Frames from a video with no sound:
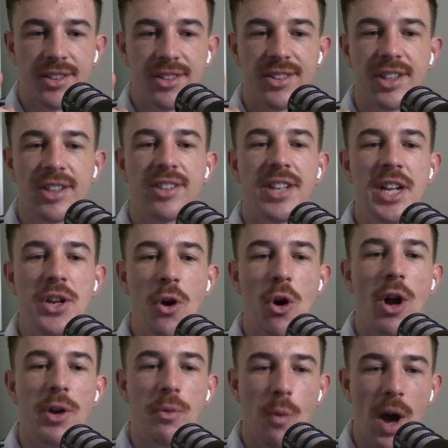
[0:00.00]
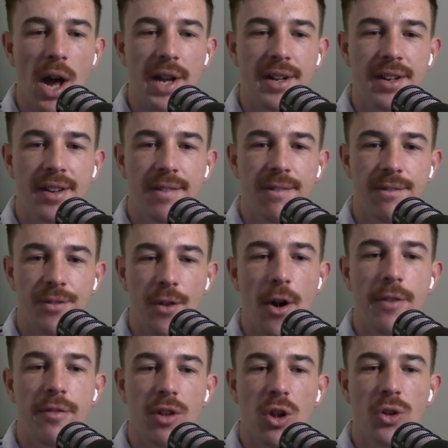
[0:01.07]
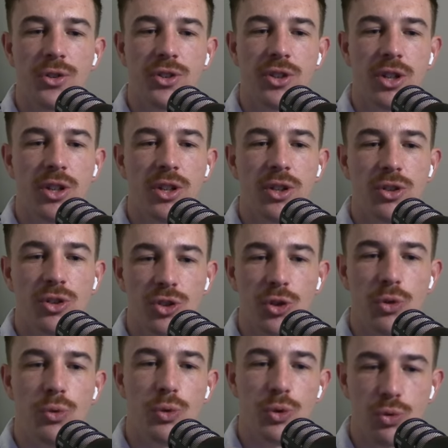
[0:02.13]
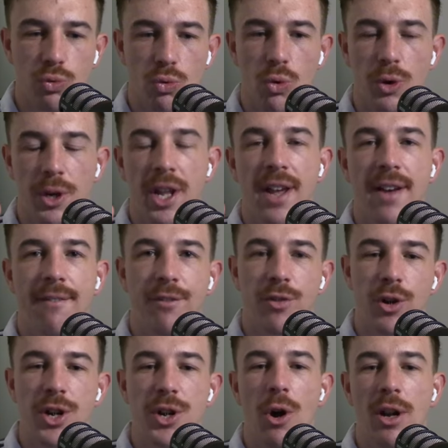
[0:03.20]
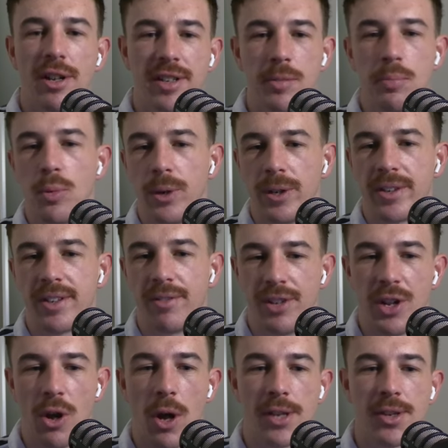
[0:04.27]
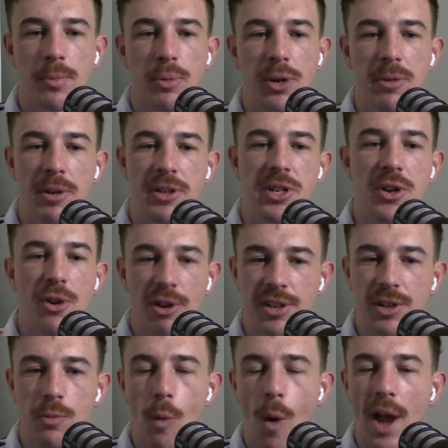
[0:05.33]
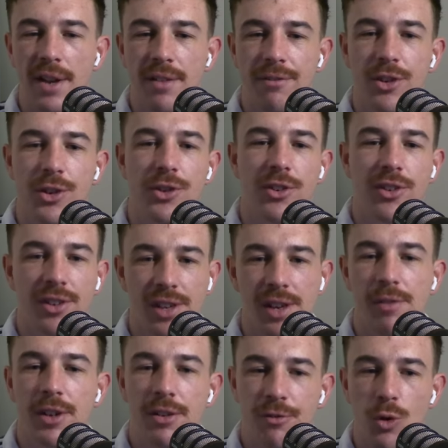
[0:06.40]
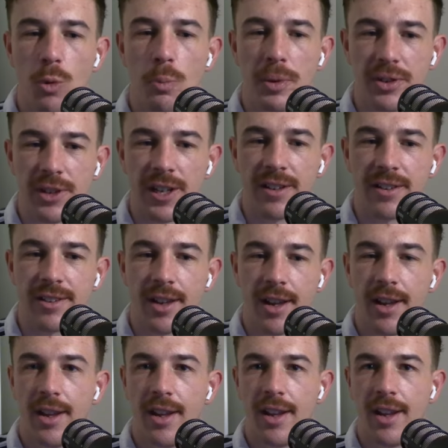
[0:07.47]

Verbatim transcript: 69 won, 5 lost, 2 drawn for a 90.79. So pretty much a 91 versus a 74%